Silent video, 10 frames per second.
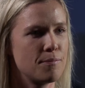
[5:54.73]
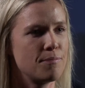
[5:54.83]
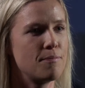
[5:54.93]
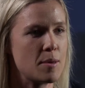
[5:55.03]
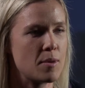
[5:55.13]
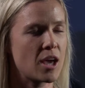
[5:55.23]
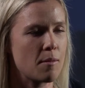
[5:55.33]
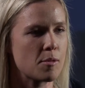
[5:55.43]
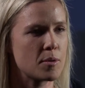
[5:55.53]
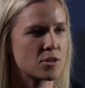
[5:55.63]
me
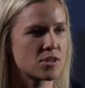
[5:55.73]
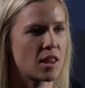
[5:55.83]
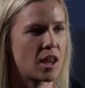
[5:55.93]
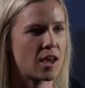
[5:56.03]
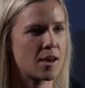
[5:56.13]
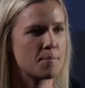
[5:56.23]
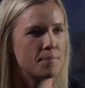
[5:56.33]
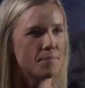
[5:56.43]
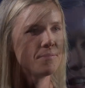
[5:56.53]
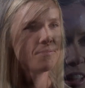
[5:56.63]
become the person that I am.
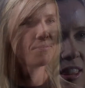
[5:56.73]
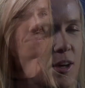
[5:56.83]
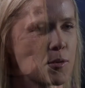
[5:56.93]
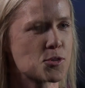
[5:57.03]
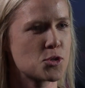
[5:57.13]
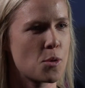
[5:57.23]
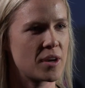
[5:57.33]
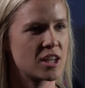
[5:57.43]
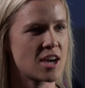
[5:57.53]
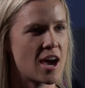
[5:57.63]
There were so
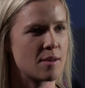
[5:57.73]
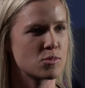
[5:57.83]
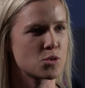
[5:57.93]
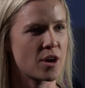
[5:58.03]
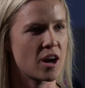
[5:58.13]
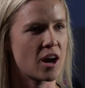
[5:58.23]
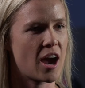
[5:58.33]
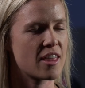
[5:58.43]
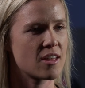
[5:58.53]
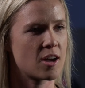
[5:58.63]
many times where
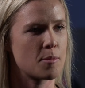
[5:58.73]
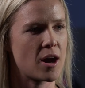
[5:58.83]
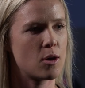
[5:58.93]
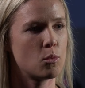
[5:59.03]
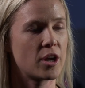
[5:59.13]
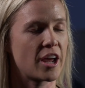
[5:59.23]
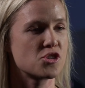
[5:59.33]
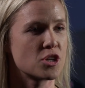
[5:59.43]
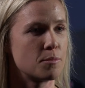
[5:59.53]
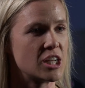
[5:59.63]
I thought about what I
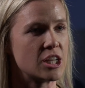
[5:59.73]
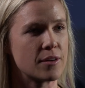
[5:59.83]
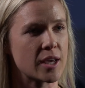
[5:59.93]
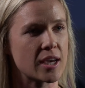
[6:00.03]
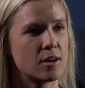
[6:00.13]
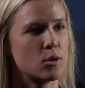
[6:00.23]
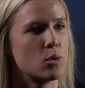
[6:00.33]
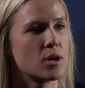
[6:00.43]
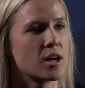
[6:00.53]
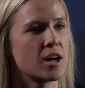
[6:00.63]
should be doing,
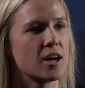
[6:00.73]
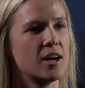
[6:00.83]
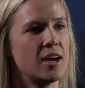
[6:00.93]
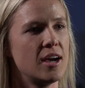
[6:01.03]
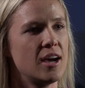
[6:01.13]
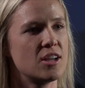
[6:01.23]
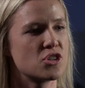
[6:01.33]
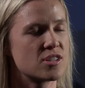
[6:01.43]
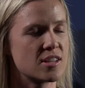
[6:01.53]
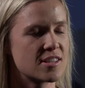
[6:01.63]
or
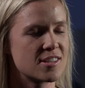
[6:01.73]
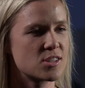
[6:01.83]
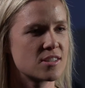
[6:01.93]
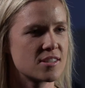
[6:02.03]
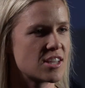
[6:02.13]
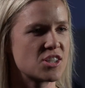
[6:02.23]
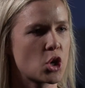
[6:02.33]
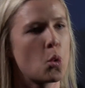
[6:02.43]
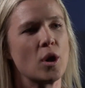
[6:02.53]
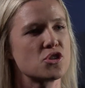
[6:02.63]
just the
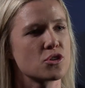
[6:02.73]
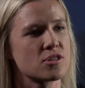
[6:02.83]
sequential